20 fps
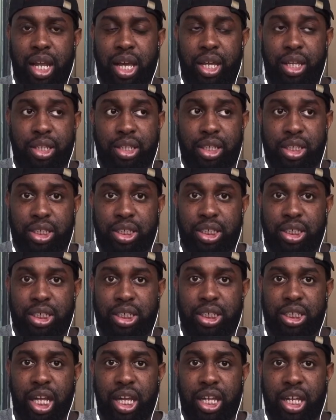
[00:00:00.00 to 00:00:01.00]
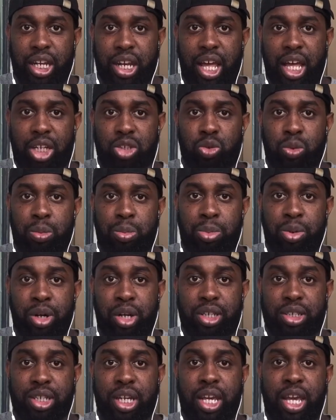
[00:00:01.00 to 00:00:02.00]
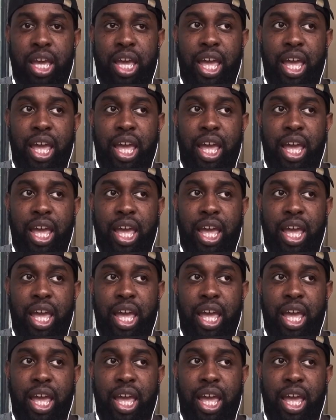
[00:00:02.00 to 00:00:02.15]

Like, it's just like a natural pressure.